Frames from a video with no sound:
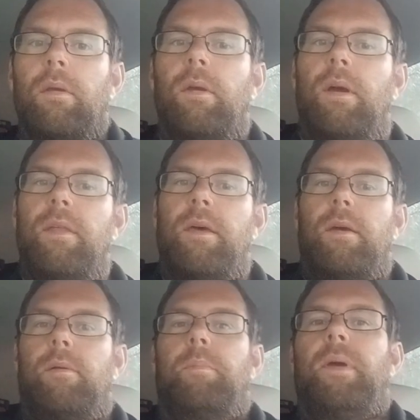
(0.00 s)
Hi there,
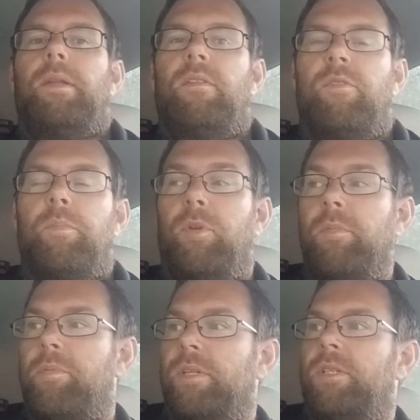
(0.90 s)
Ben here from
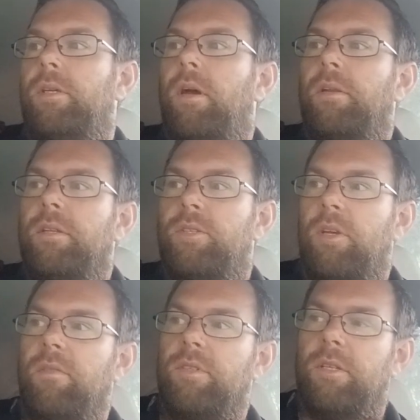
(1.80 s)
Blooming Pretty Gardening
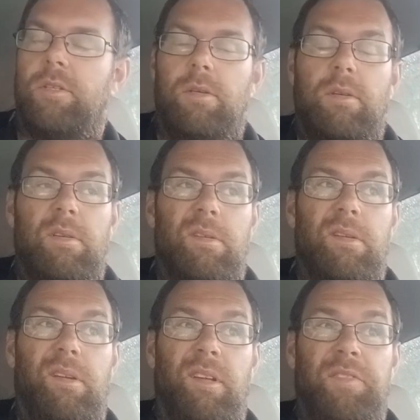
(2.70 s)
Services.
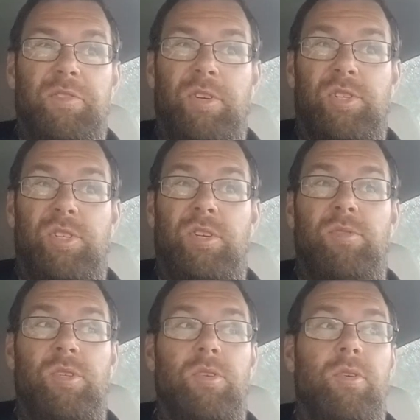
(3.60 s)
You'll have to
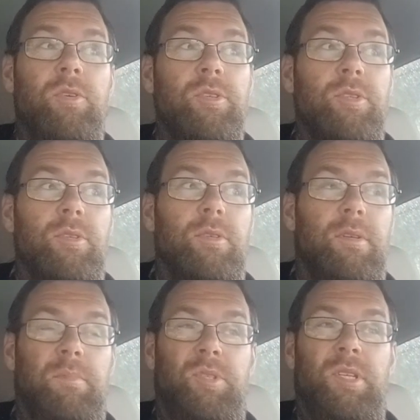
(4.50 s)
excuse the noise.
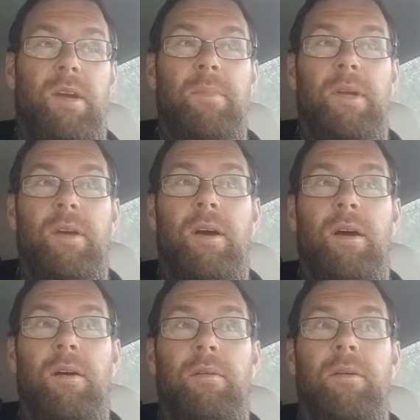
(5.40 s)
I'm sat in my
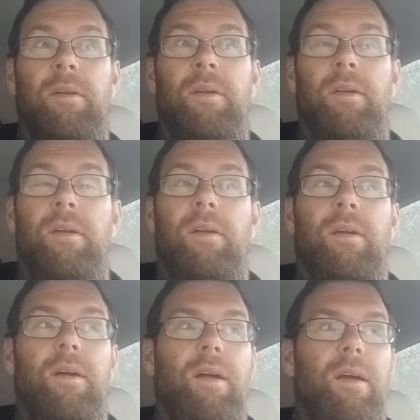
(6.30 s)
car.
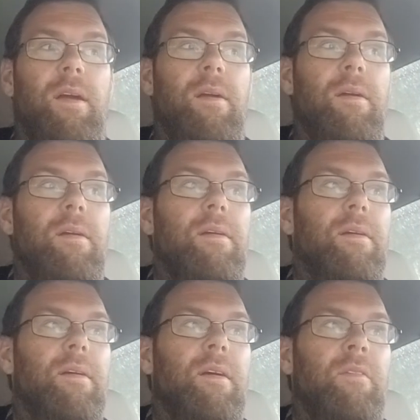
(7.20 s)

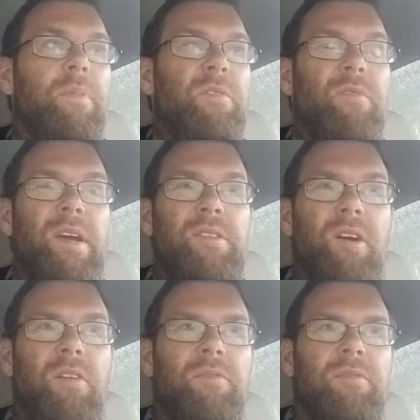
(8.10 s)
I've been rained
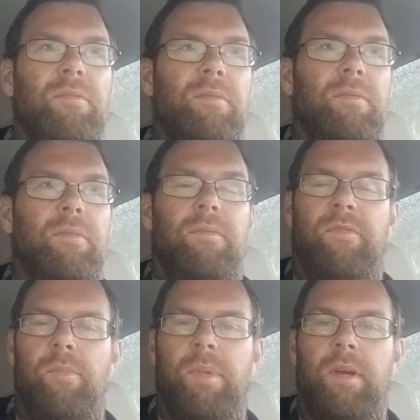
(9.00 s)
off
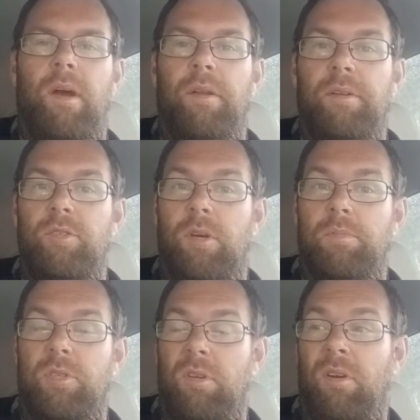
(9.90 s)
from my gardening job,
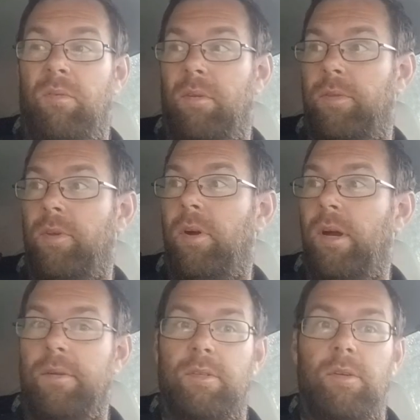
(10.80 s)
so I thought
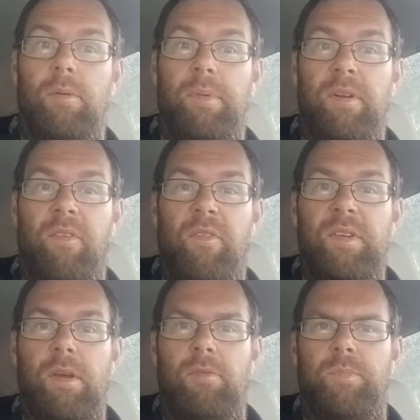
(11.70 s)
I'd do a bit of a
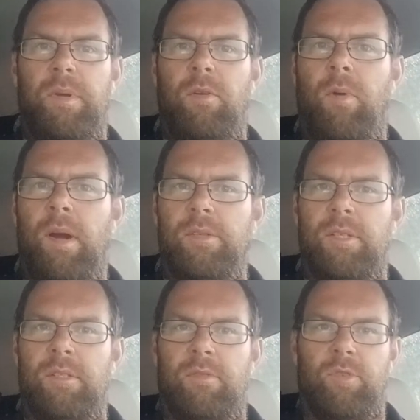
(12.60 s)
video. It's been a while
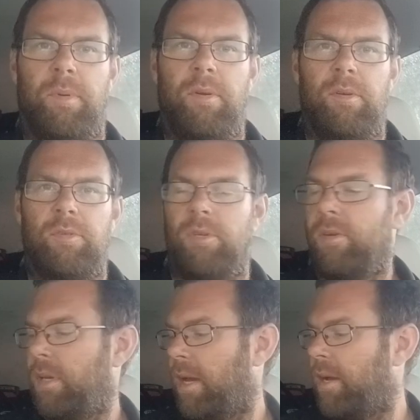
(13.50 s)
since I've spoken to
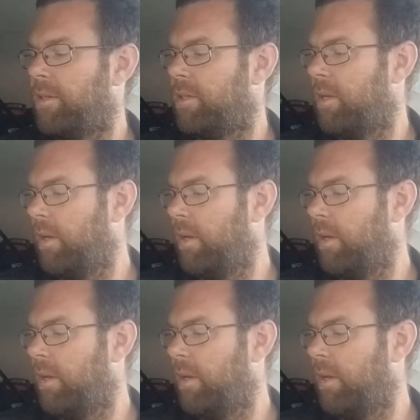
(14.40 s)
you guys.